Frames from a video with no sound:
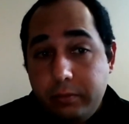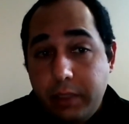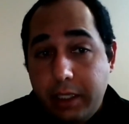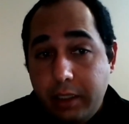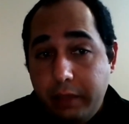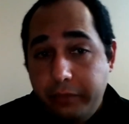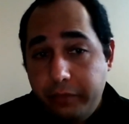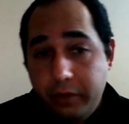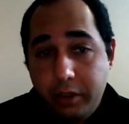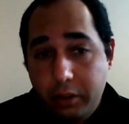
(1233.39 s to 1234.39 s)
and
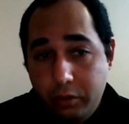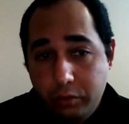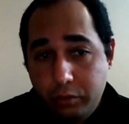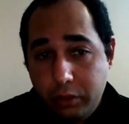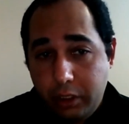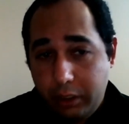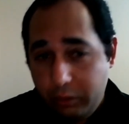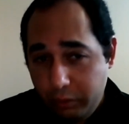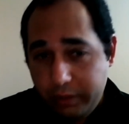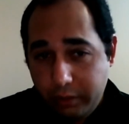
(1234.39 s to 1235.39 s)
if you
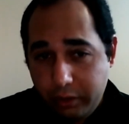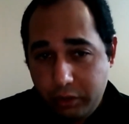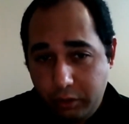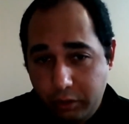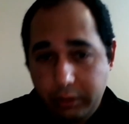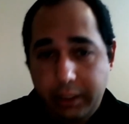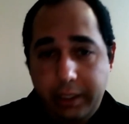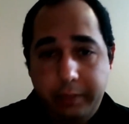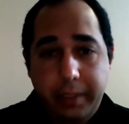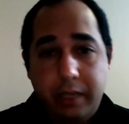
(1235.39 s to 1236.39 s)
do search
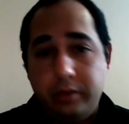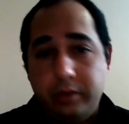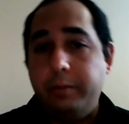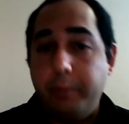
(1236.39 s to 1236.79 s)
online about